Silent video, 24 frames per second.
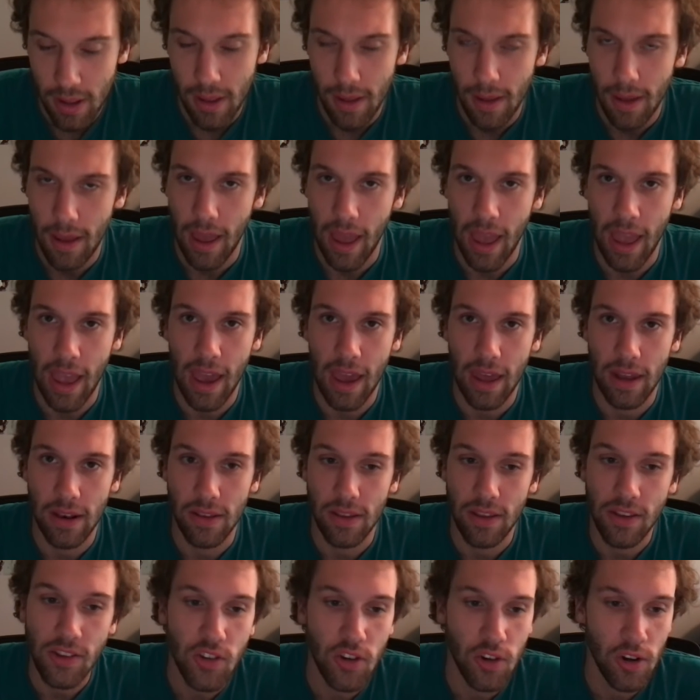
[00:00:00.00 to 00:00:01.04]
And
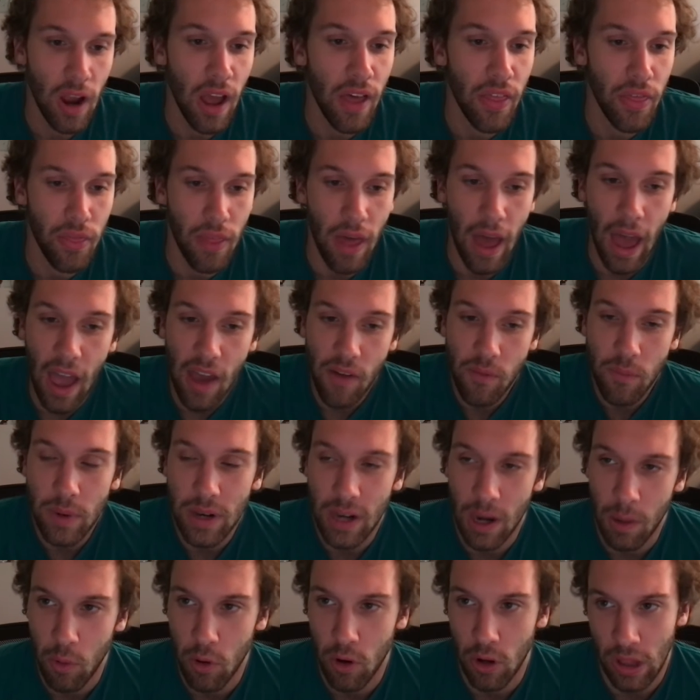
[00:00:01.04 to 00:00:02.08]
this year, I have him at
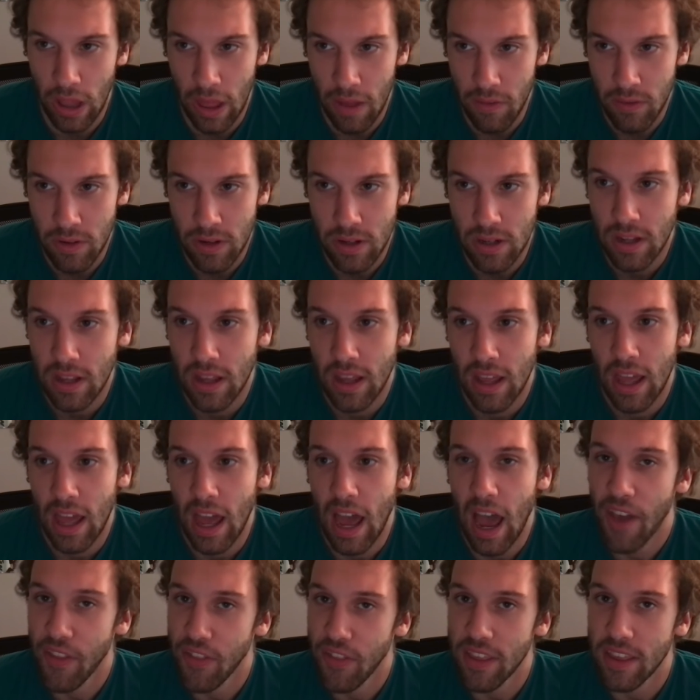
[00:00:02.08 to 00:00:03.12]
number 11.
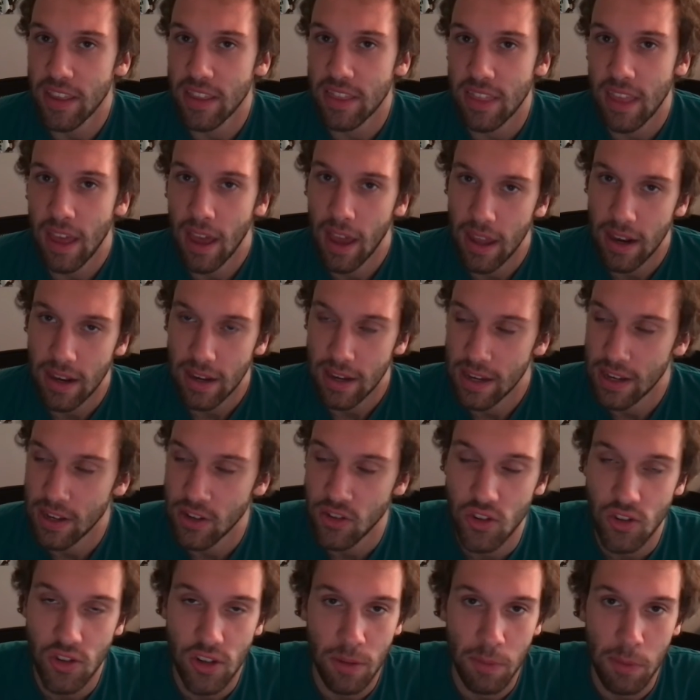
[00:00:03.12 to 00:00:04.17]
I think that he's
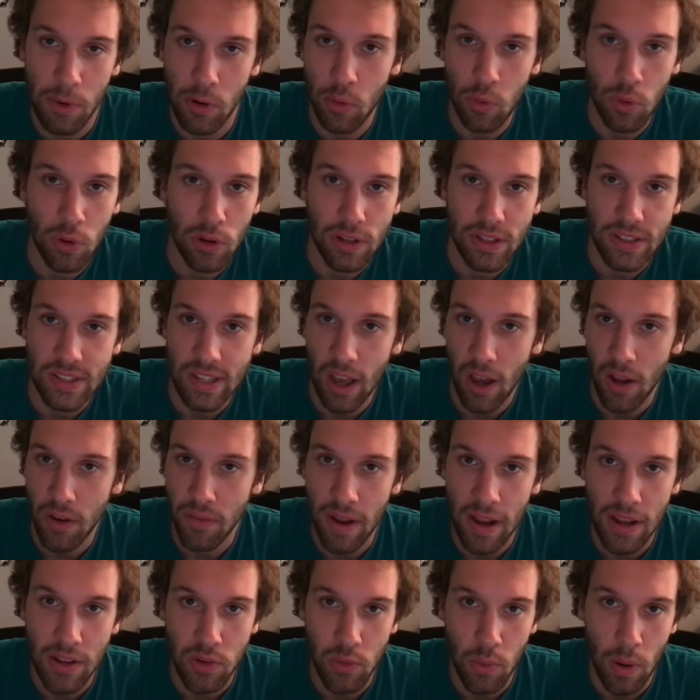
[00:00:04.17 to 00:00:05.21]
just going to be a really solid
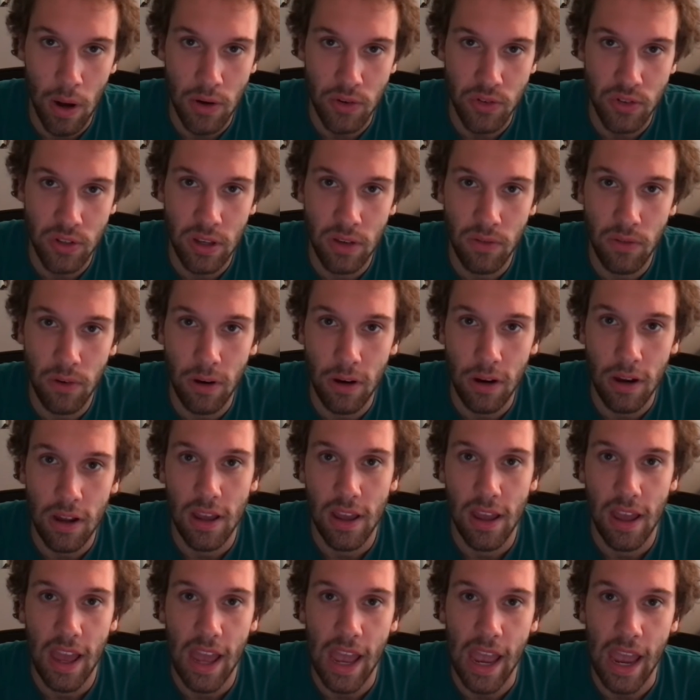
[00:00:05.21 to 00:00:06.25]
fantasy wide receiver.
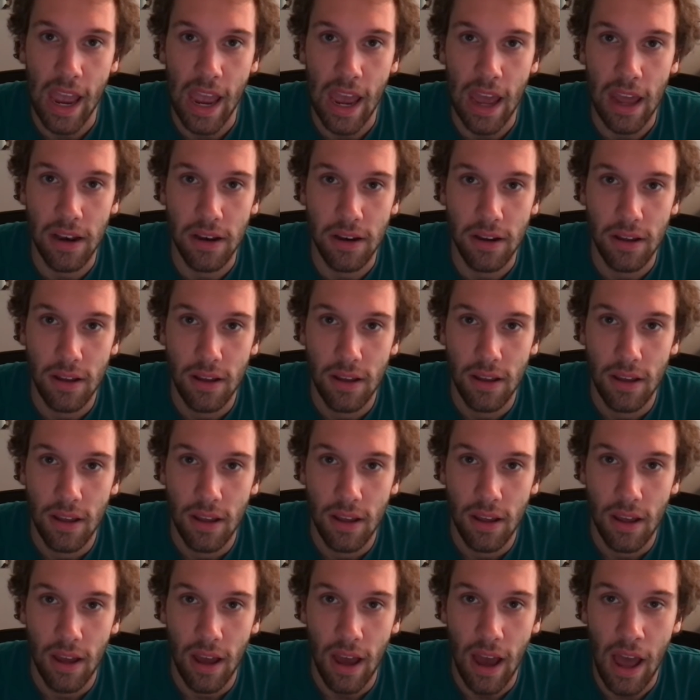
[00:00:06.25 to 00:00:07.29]
And
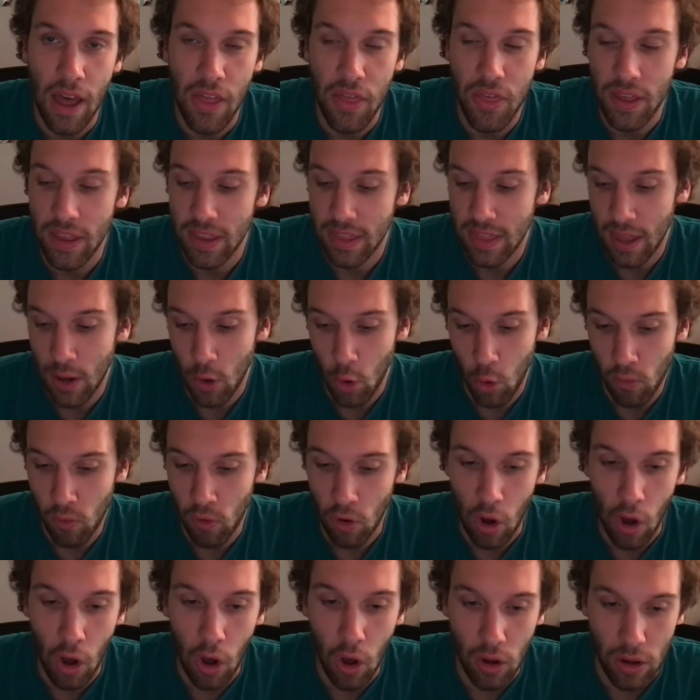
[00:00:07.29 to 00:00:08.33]
I think that
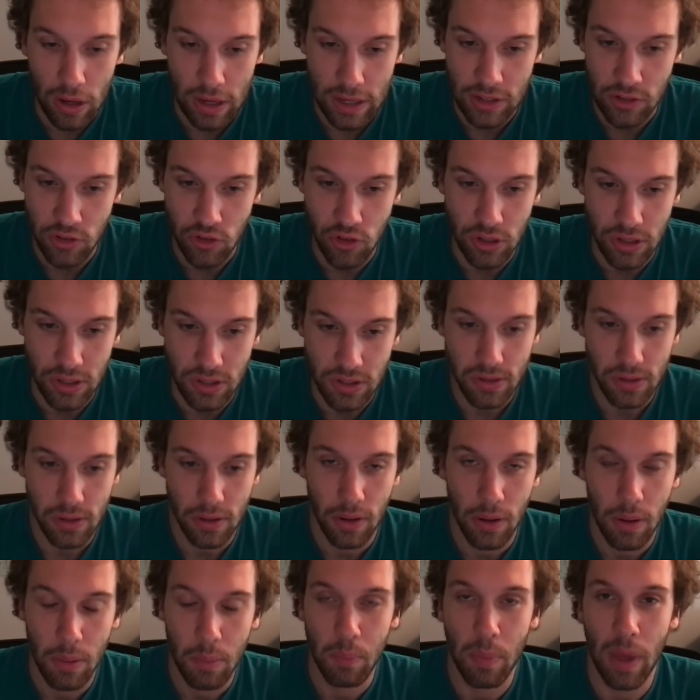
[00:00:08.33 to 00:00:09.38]
overall, he's just
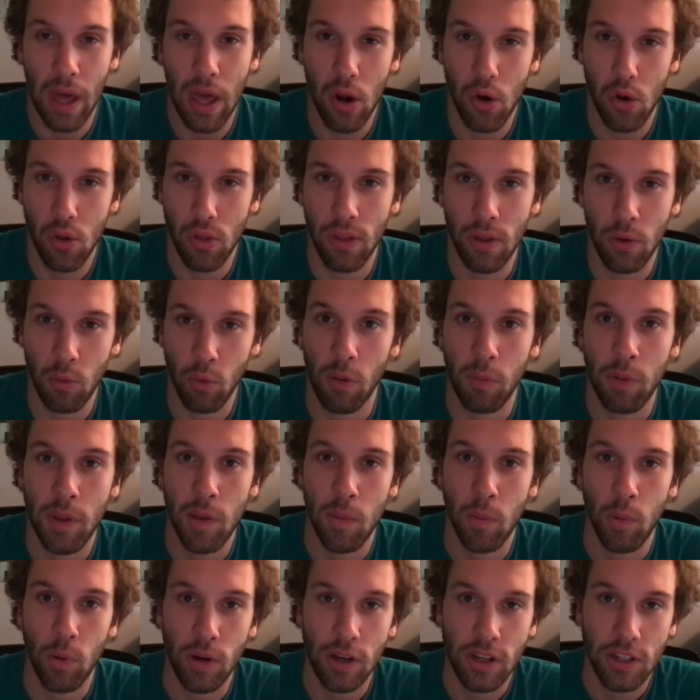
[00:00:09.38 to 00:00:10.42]
better than what
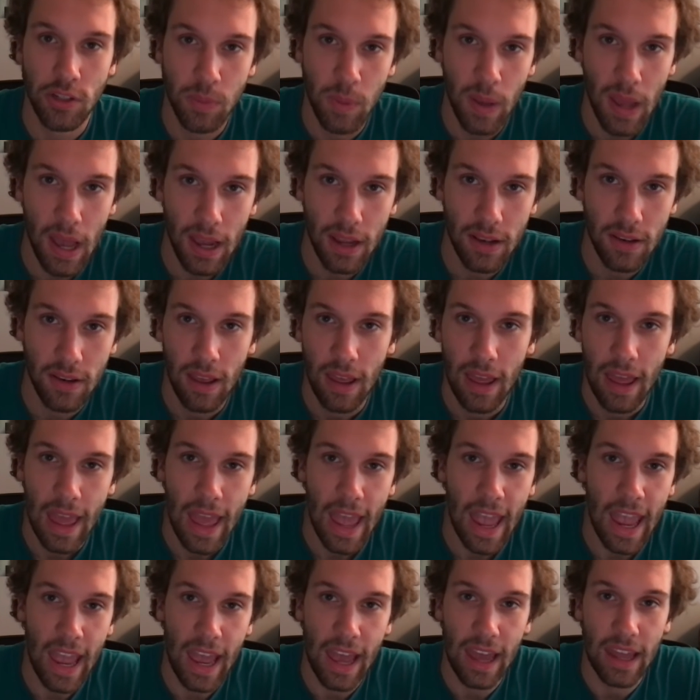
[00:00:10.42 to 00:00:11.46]
people expect.
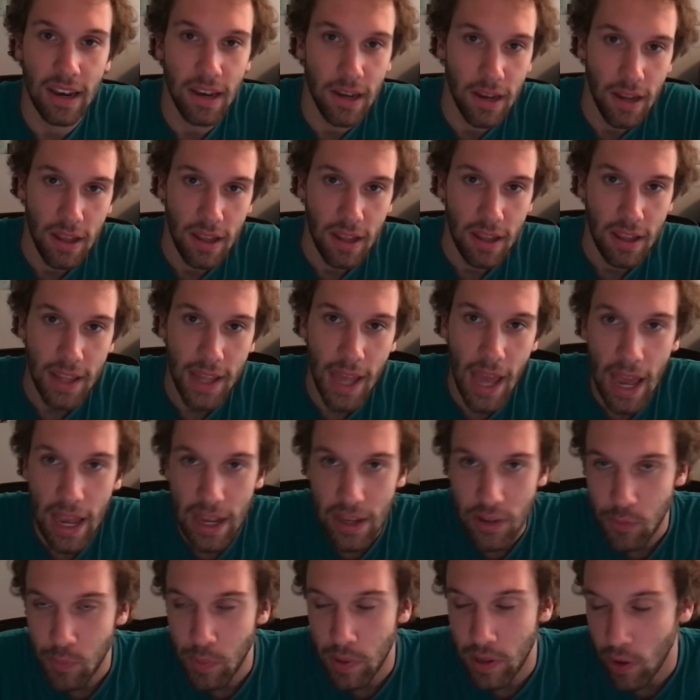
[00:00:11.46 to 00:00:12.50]
And yeah,
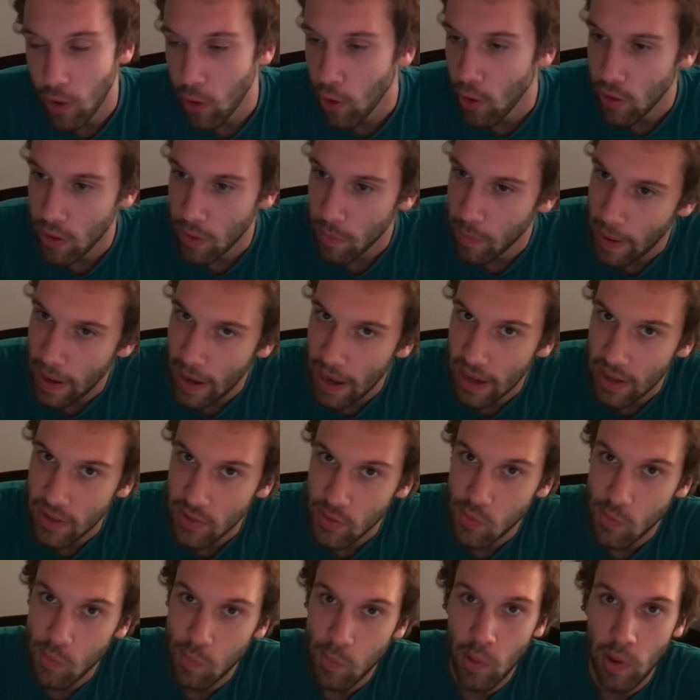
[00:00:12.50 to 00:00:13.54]
he's been hurt in the
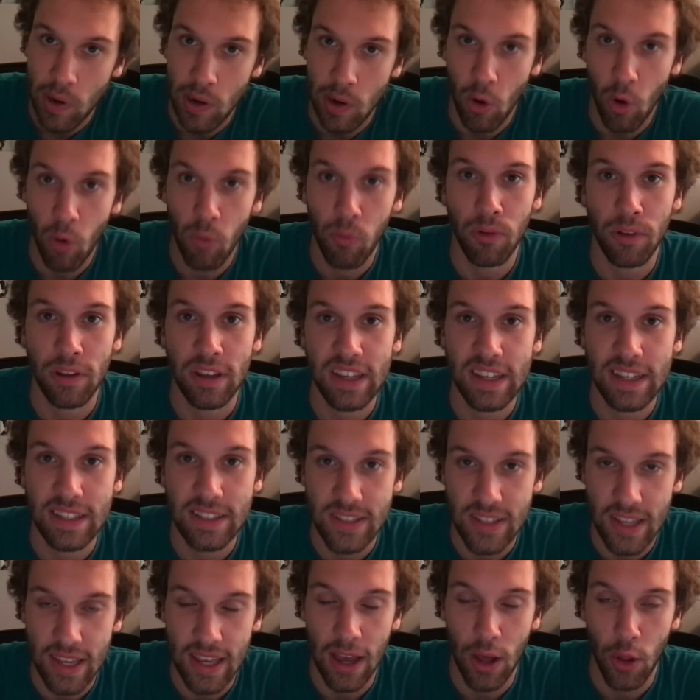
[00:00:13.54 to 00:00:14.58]
past, but hopefully he can
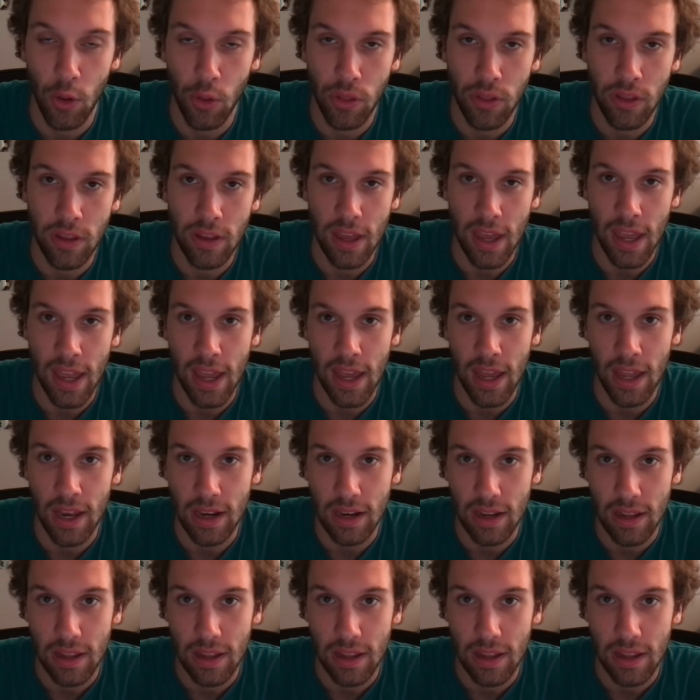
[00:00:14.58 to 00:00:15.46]
stay healthy and